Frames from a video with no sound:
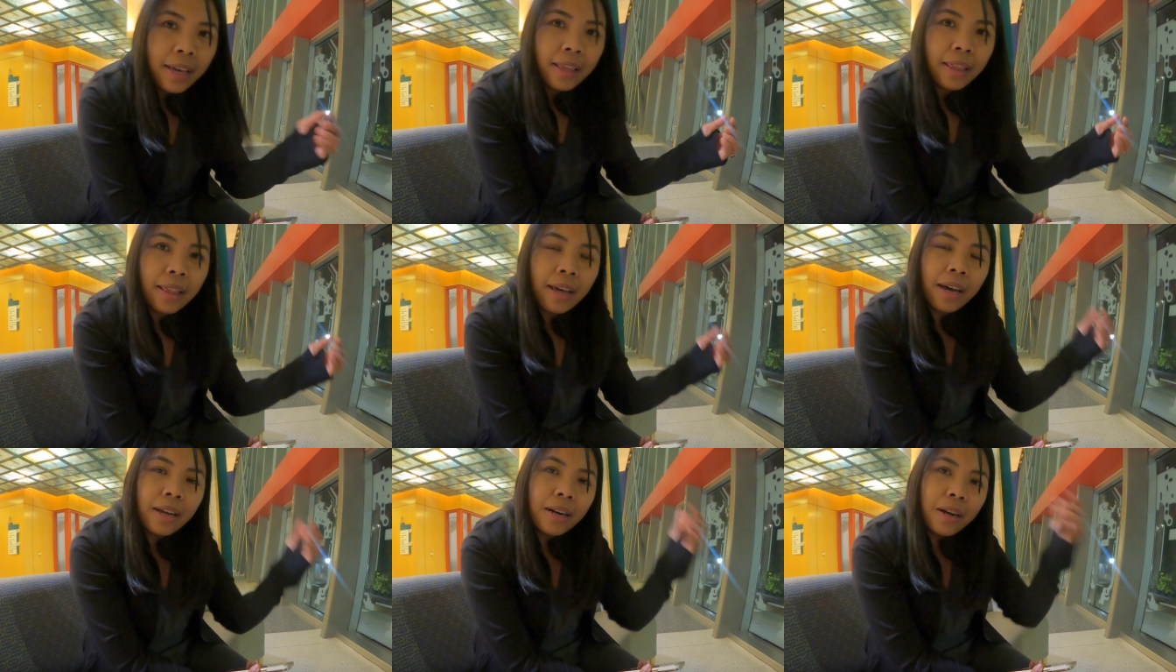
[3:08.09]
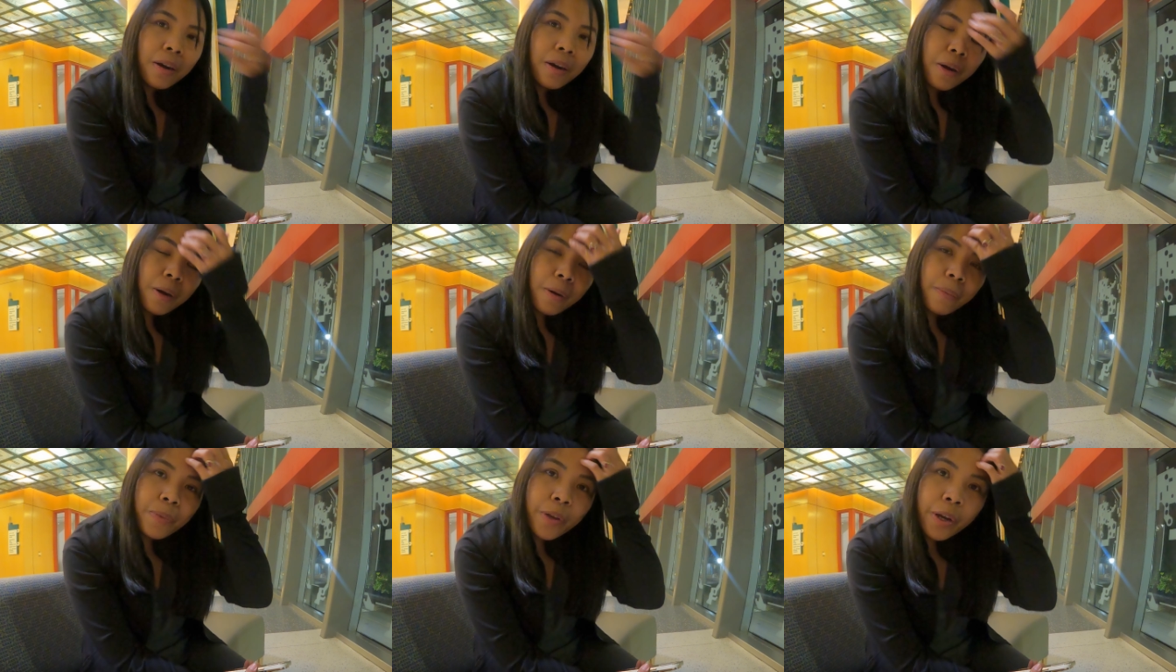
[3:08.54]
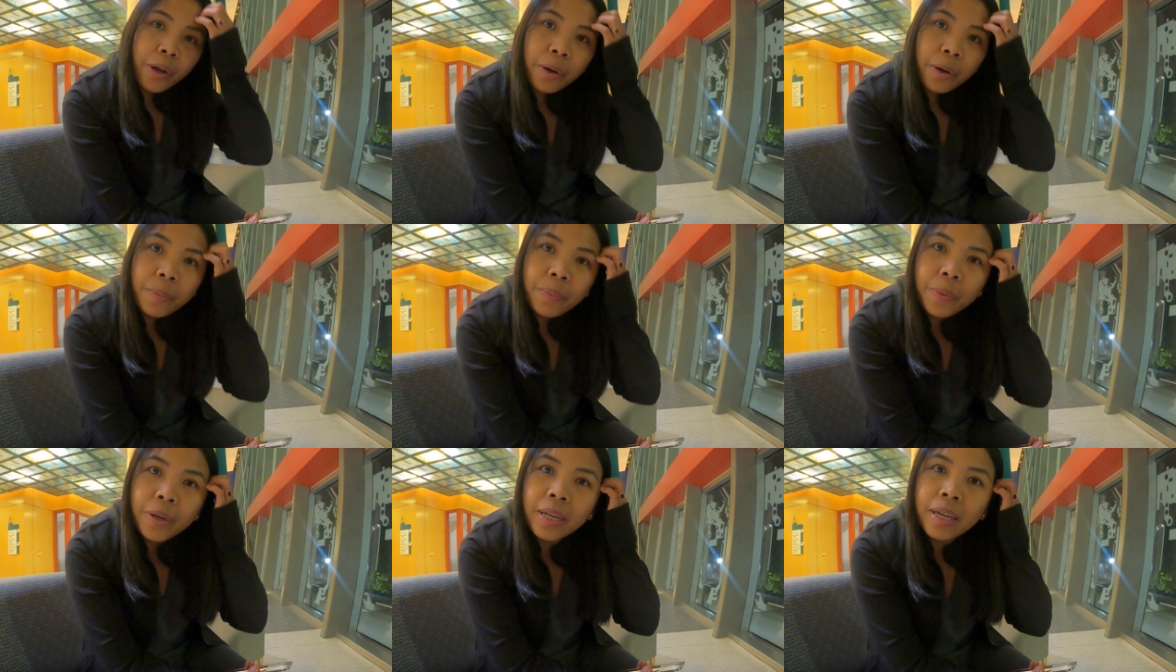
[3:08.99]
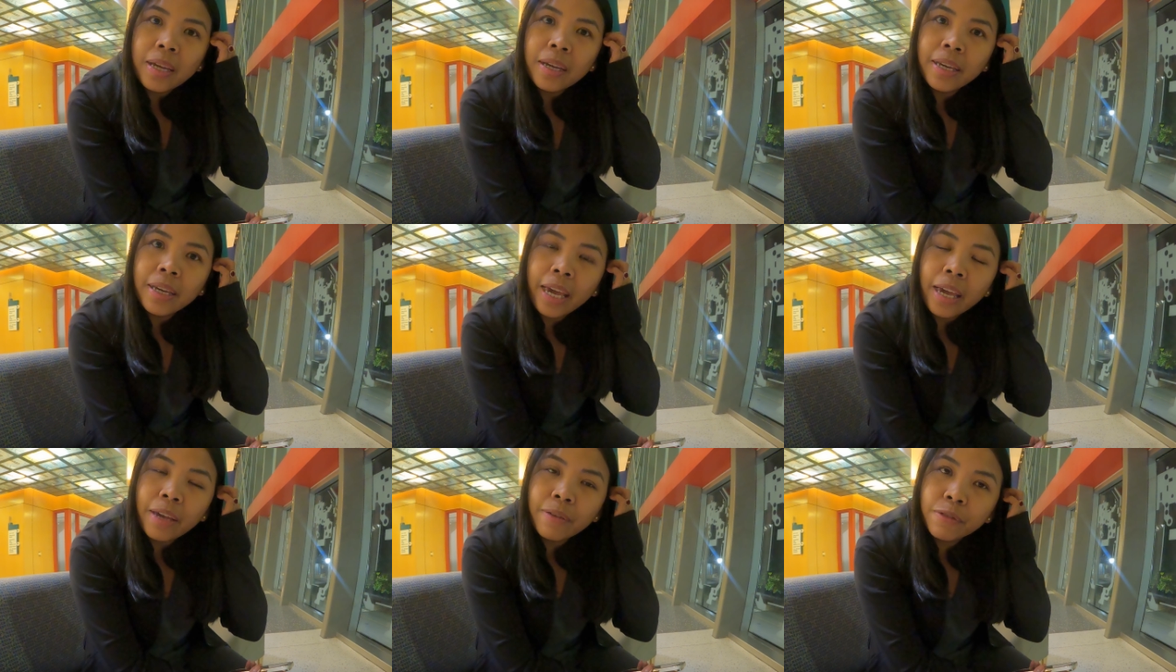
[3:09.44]
that the company
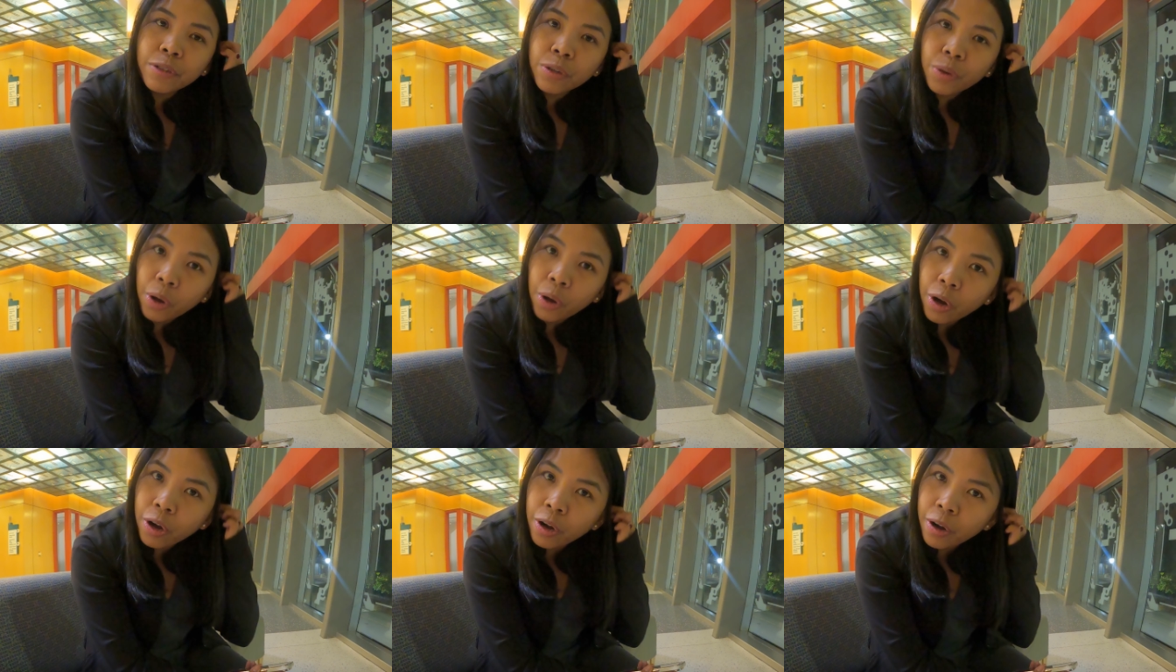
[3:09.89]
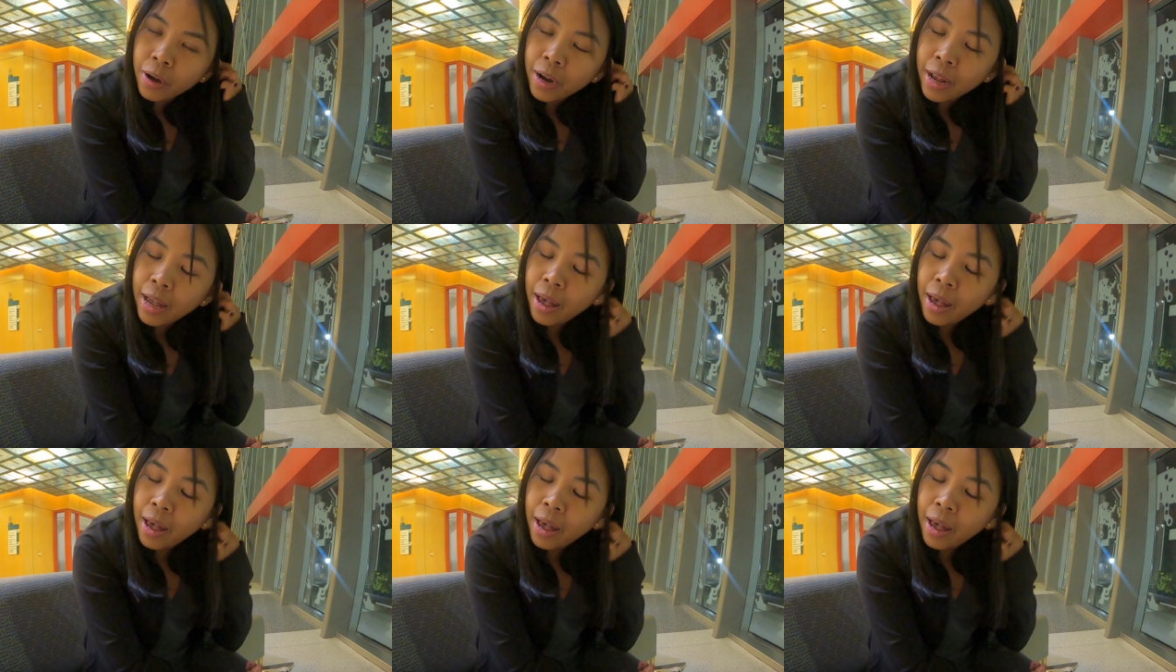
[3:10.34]
gave to her.